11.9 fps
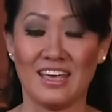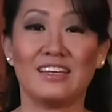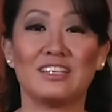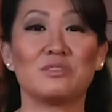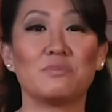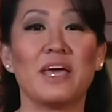
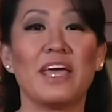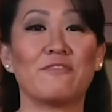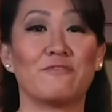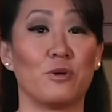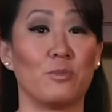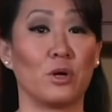And it's made
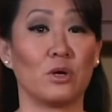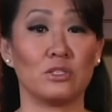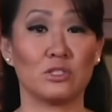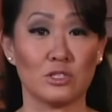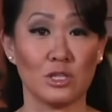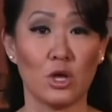from a
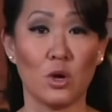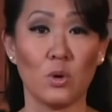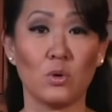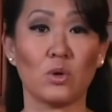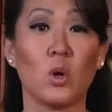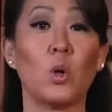
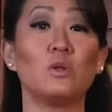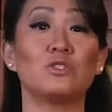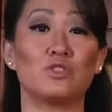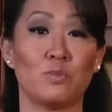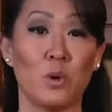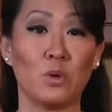slow
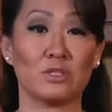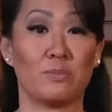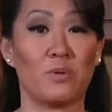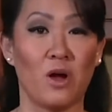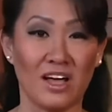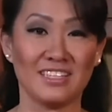cold
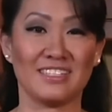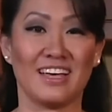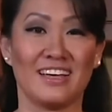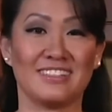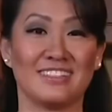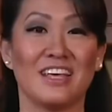smoked
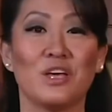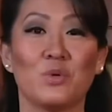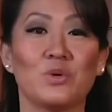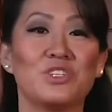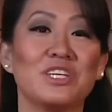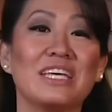process
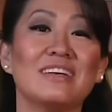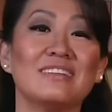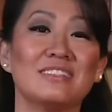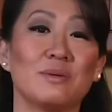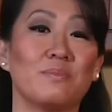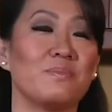which
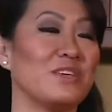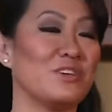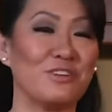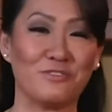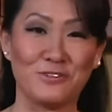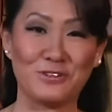yields a
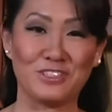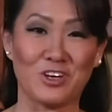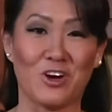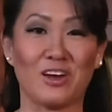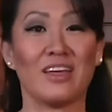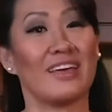beautiful
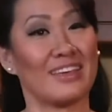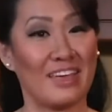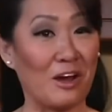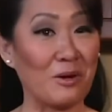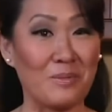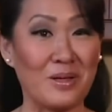dark
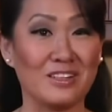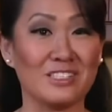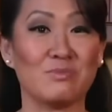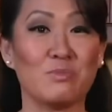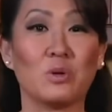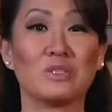caramel
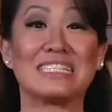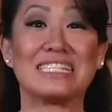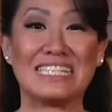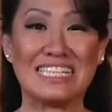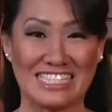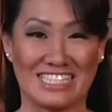smoked
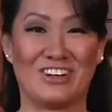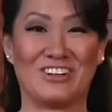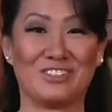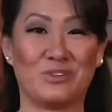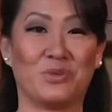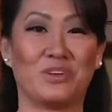sea
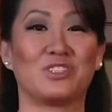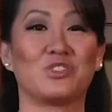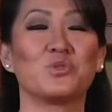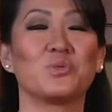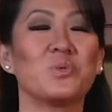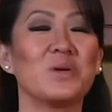salt with a
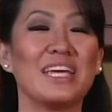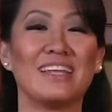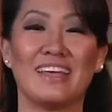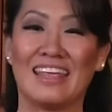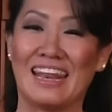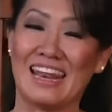
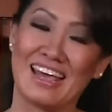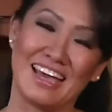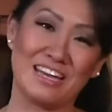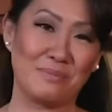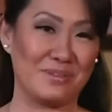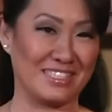sweet and
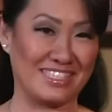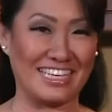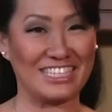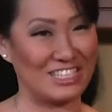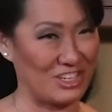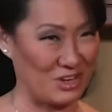light
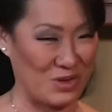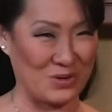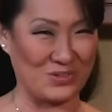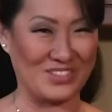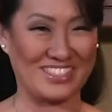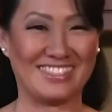mesquite
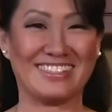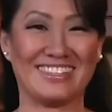nose.